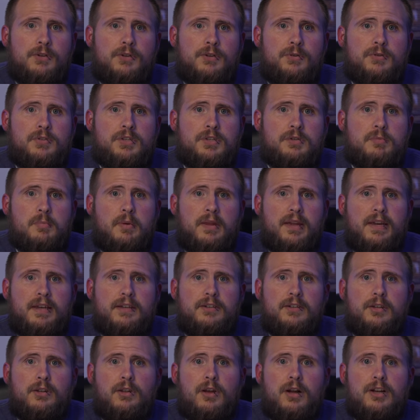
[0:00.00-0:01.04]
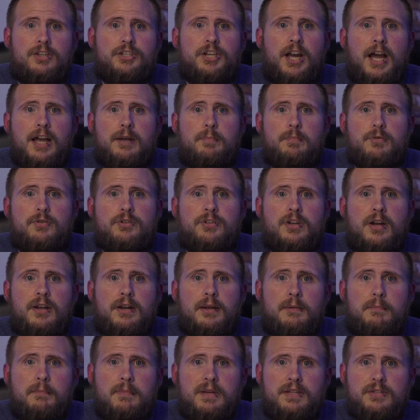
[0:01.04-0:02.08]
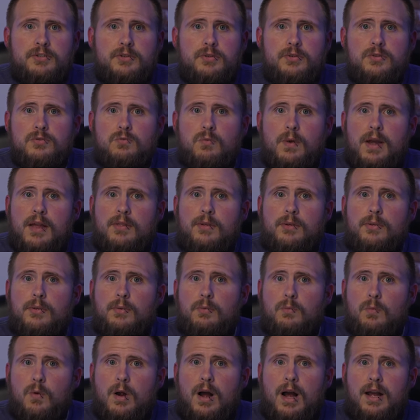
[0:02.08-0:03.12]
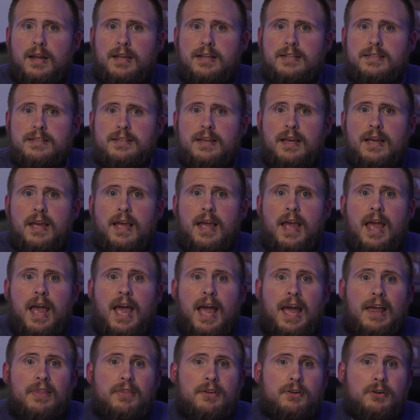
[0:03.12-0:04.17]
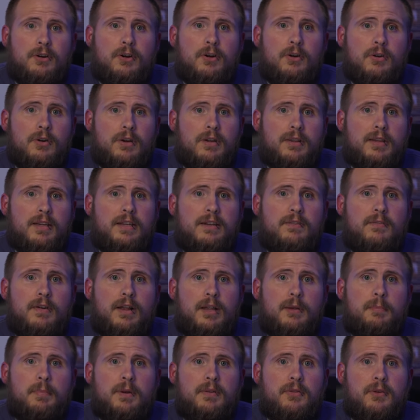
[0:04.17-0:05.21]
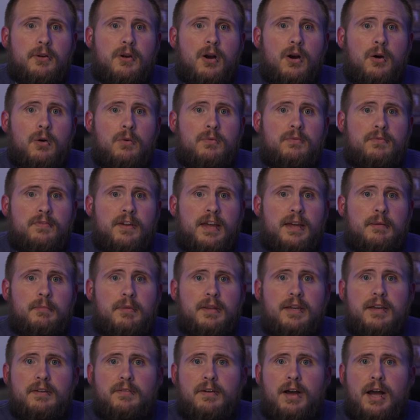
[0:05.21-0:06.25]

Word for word: use this plane to launch hypersonic missiles rather than rockets, and they're currently developing their own family of